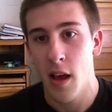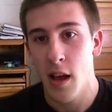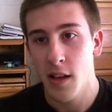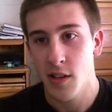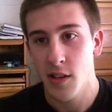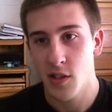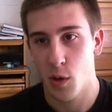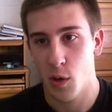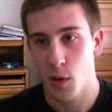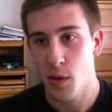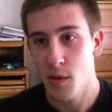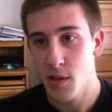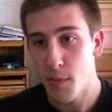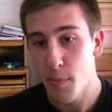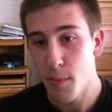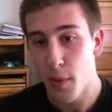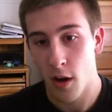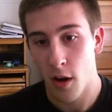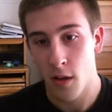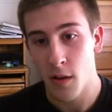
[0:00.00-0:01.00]
So using
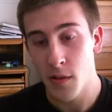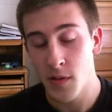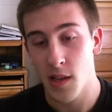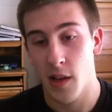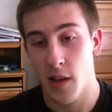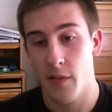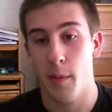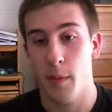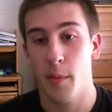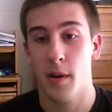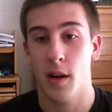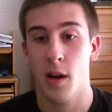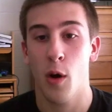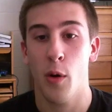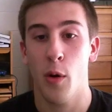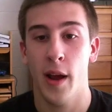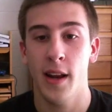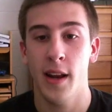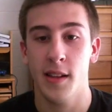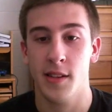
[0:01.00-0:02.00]
Parallels 7, I'm going to go
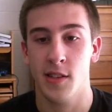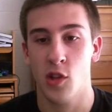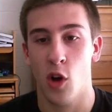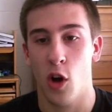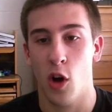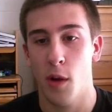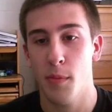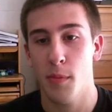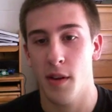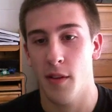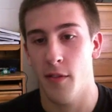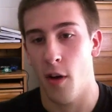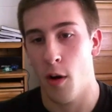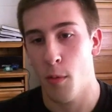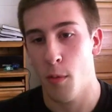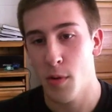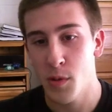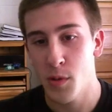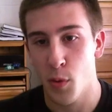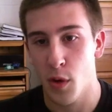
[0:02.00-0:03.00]
ahead and start up the
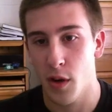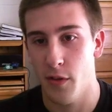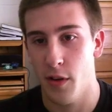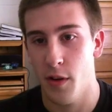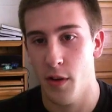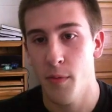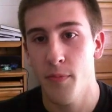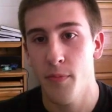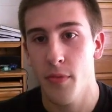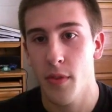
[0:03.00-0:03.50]
developer's preview.